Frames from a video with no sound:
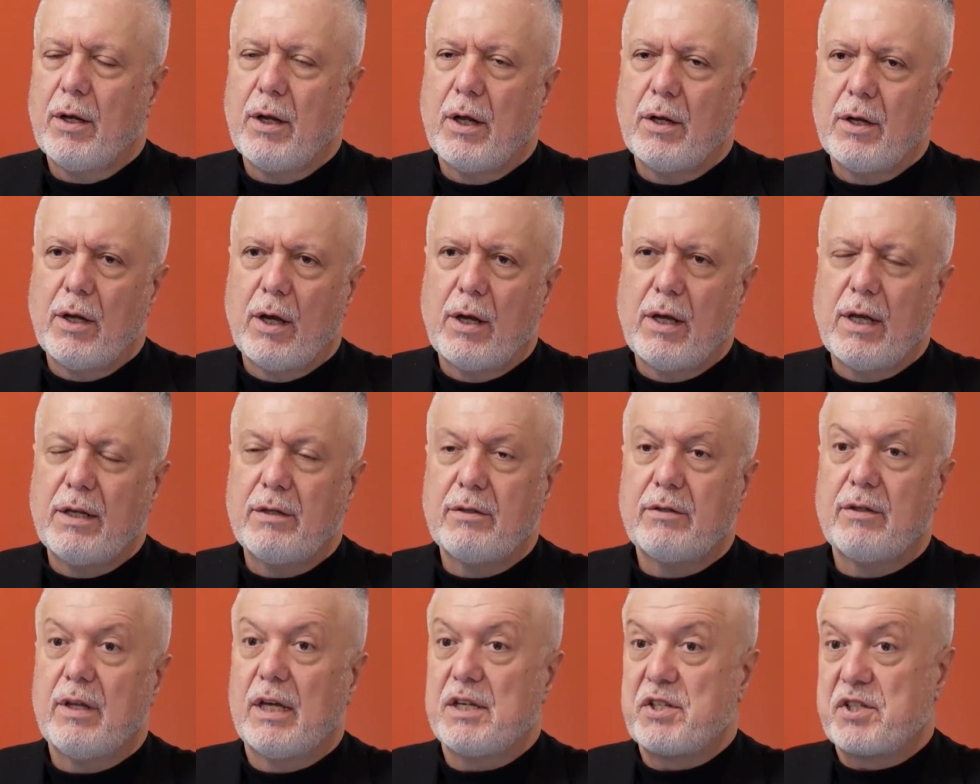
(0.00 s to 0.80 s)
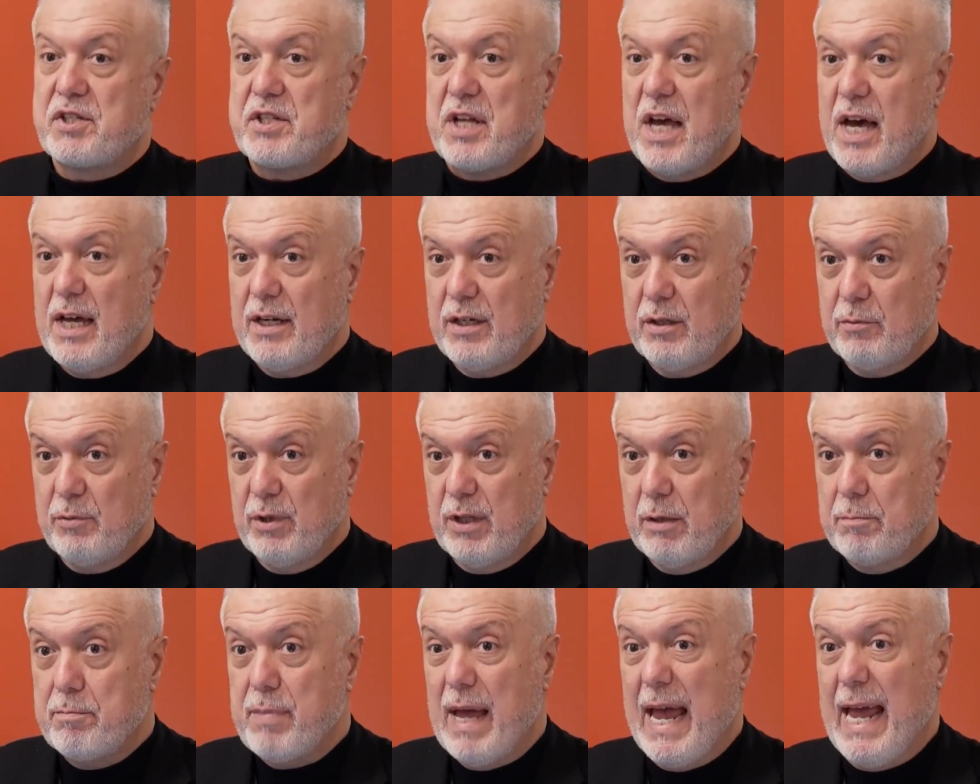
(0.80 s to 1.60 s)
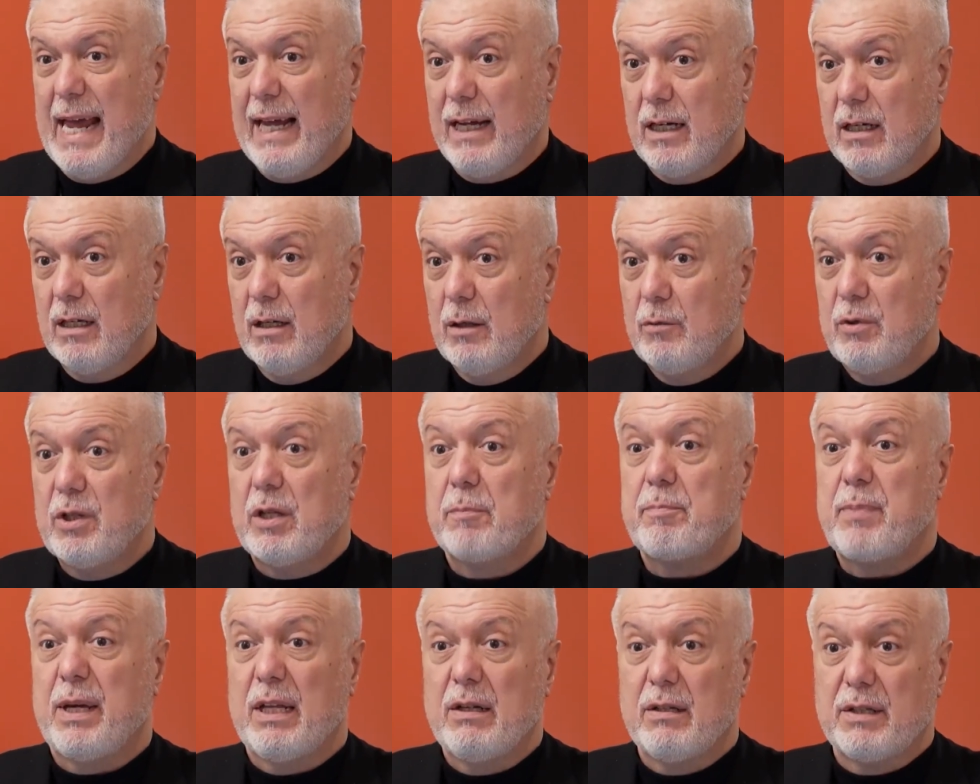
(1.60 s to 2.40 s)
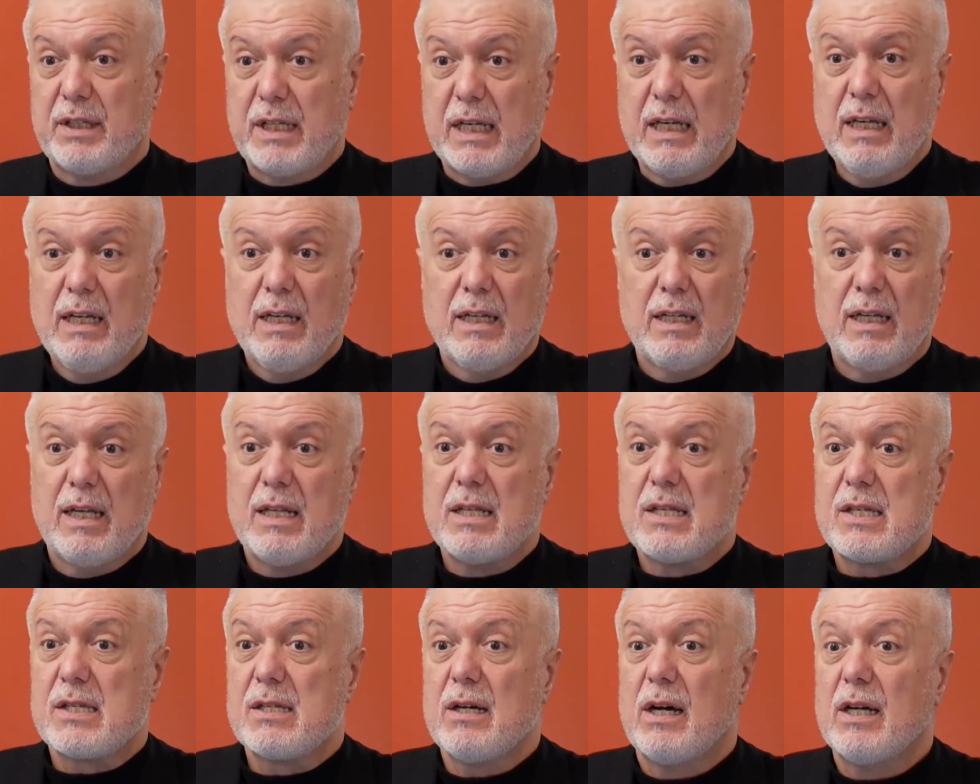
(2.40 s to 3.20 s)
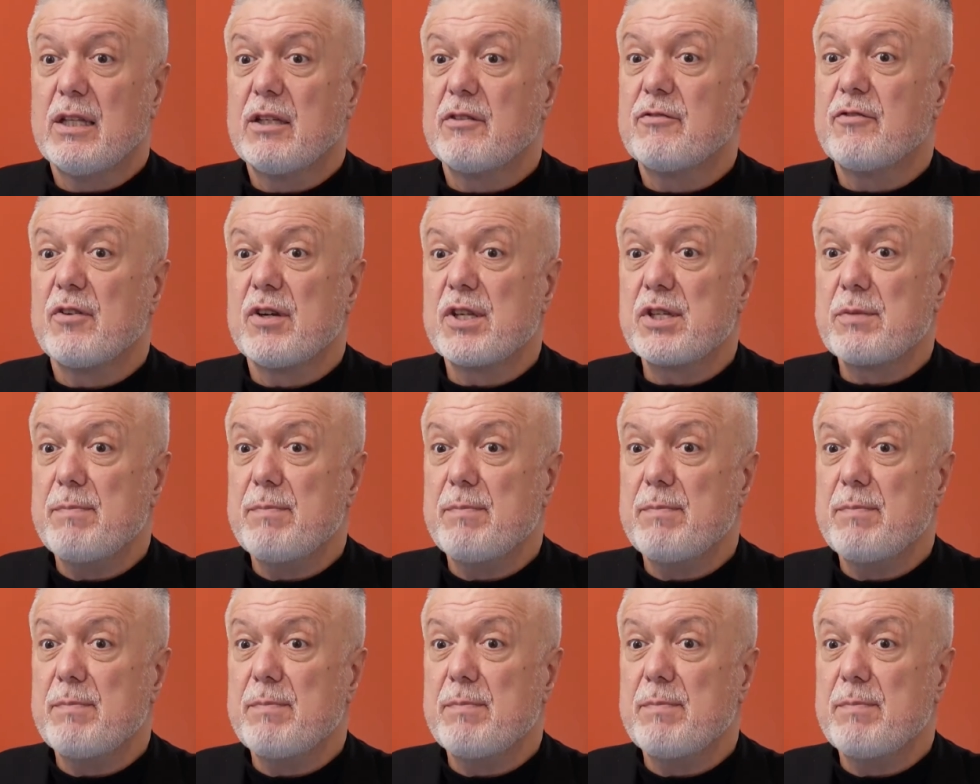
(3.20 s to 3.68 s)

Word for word: And they started with a bang, with a penalty inside the first